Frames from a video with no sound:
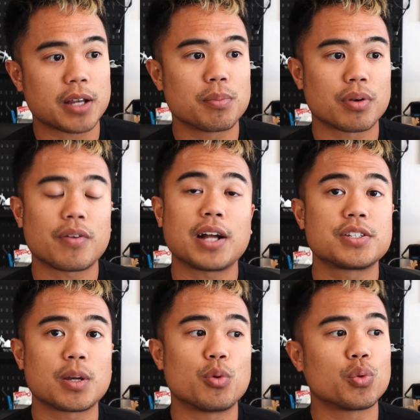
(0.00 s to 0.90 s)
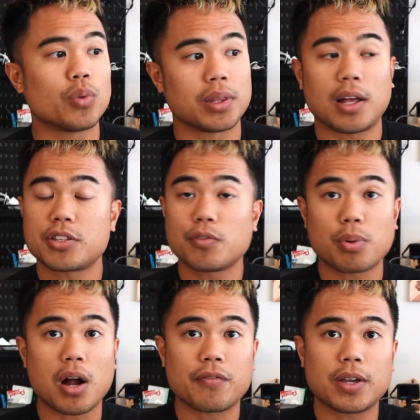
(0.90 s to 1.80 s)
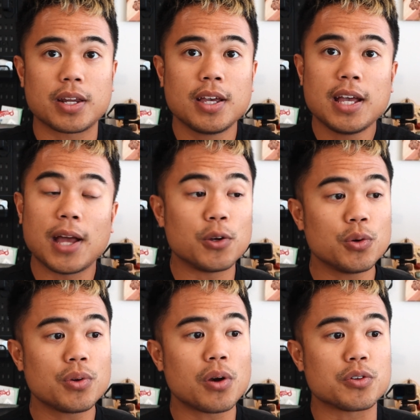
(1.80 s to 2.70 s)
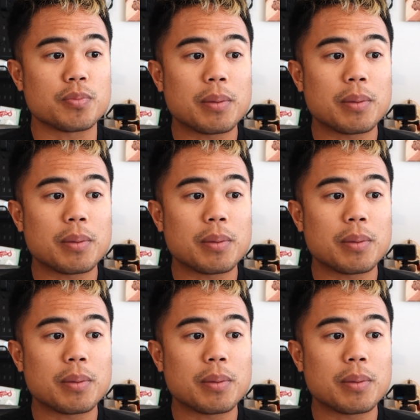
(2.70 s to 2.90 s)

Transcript: can provide someone with lots of profit and who knows,